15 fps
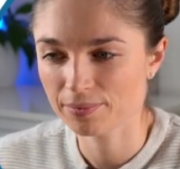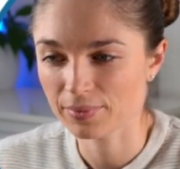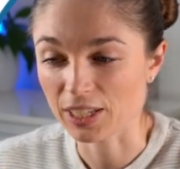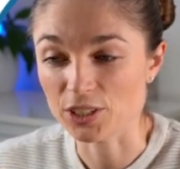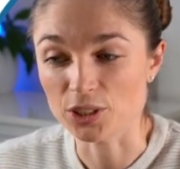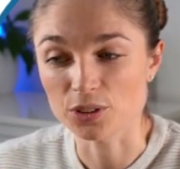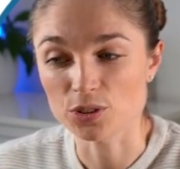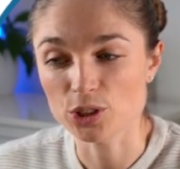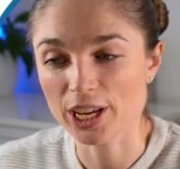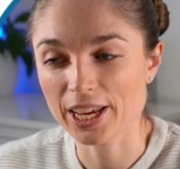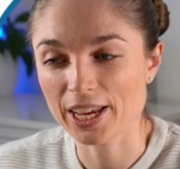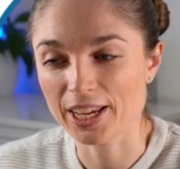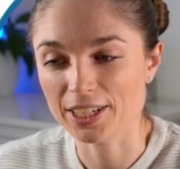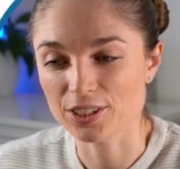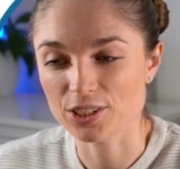and you can
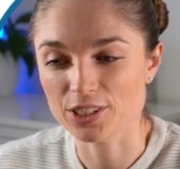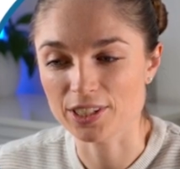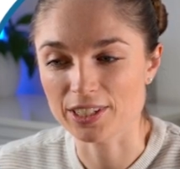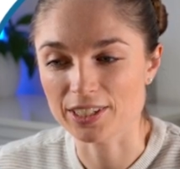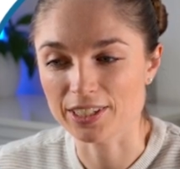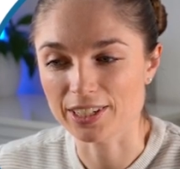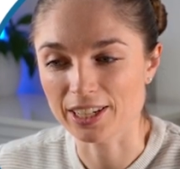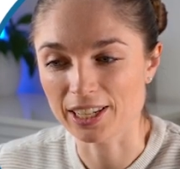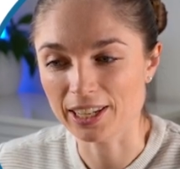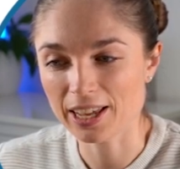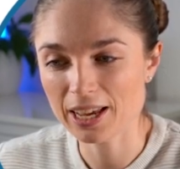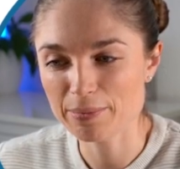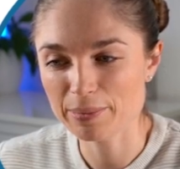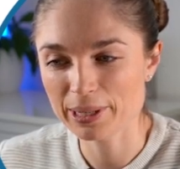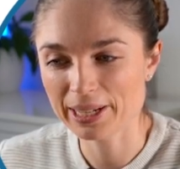change the
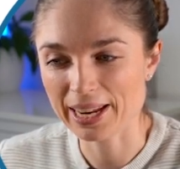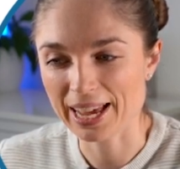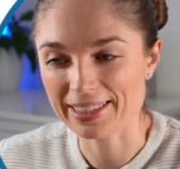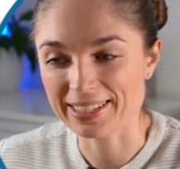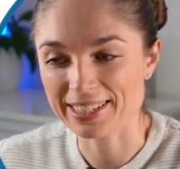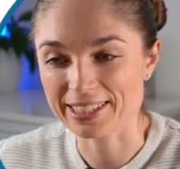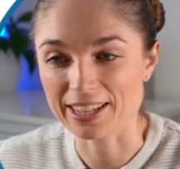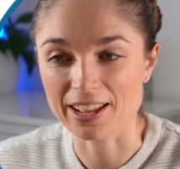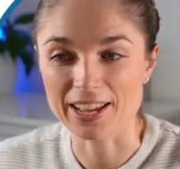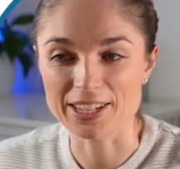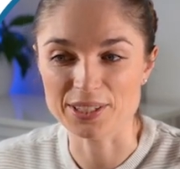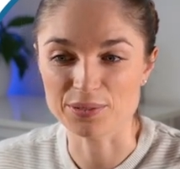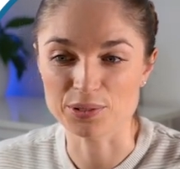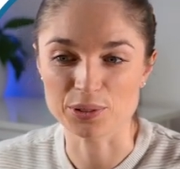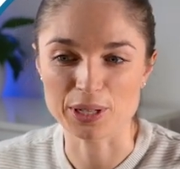alignment and the
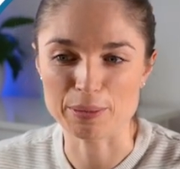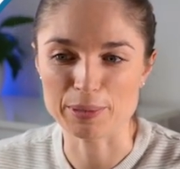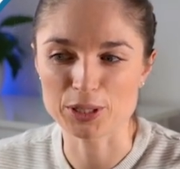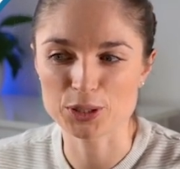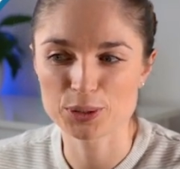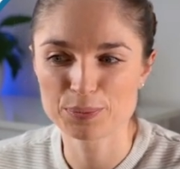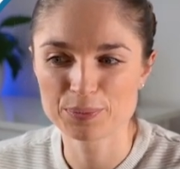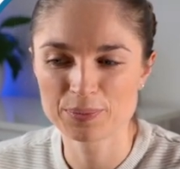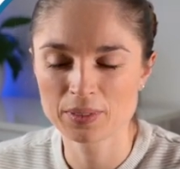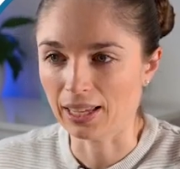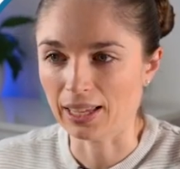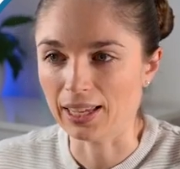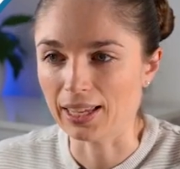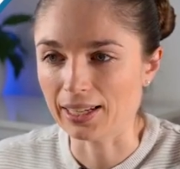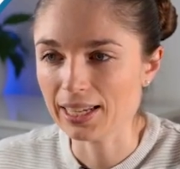size of your image.
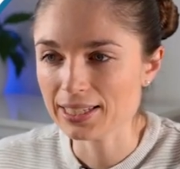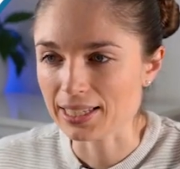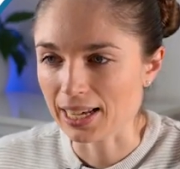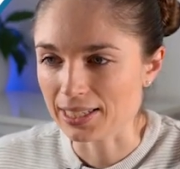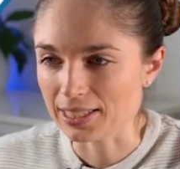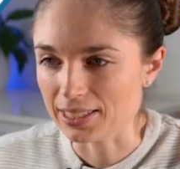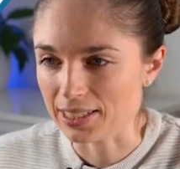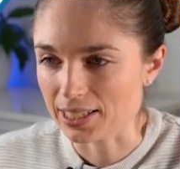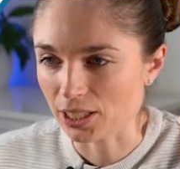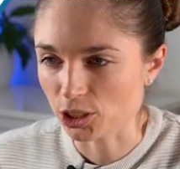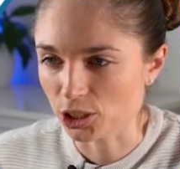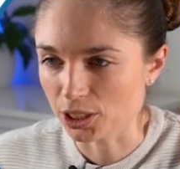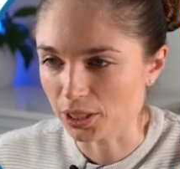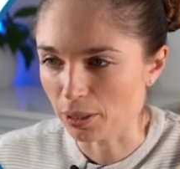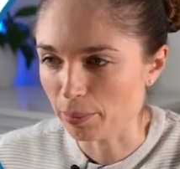And let's add in a
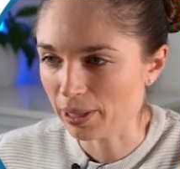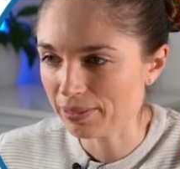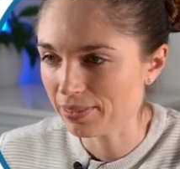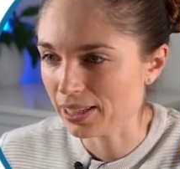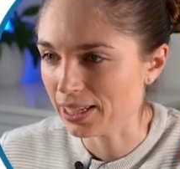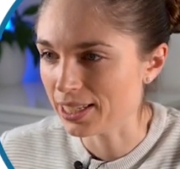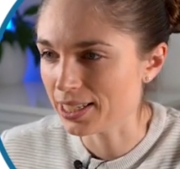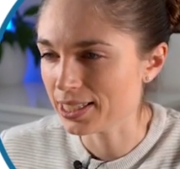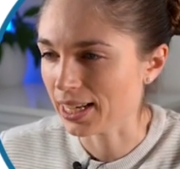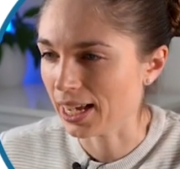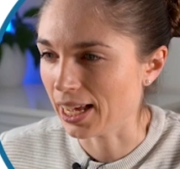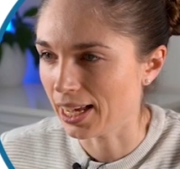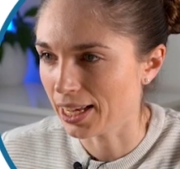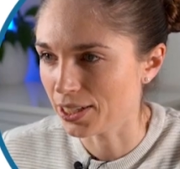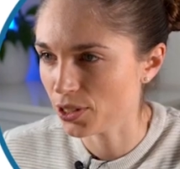section above this
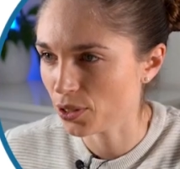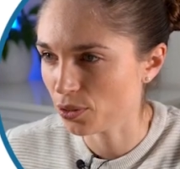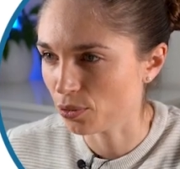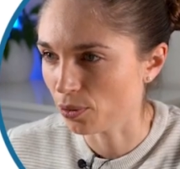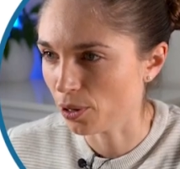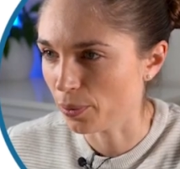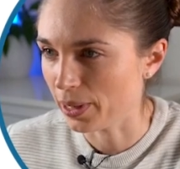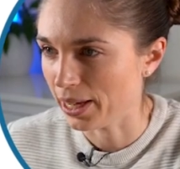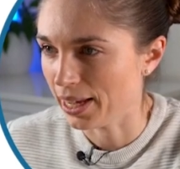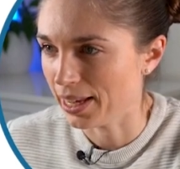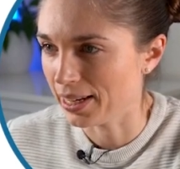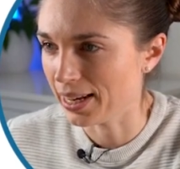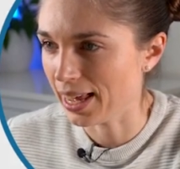and throw in